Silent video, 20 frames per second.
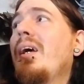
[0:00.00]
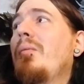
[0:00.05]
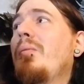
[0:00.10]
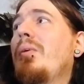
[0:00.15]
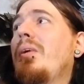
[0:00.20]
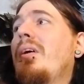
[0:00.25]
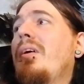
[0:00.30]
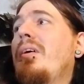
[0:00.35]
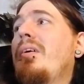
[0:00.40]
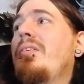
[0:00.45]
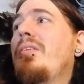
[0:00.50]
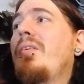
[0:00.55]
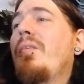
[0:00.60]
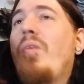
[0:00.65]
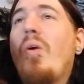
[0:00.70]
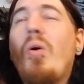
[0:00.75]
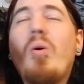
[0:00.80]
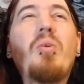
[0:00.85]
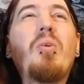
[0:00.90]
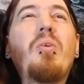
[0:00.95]
because the
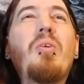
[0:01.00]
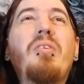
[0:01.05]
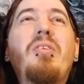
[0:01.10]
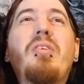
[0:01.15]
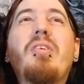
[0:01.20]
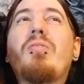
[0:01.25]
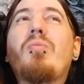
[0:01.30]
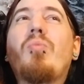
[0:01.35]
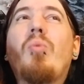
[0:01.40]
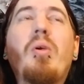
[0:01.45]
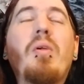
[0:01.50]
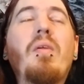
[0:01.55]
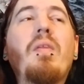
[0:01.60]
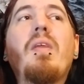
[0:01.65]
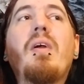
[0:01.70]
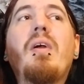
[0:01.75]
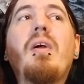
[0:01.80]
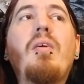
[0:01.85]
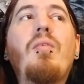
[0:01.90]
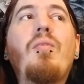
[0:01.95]
vocals just weren't
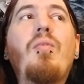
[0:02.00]
there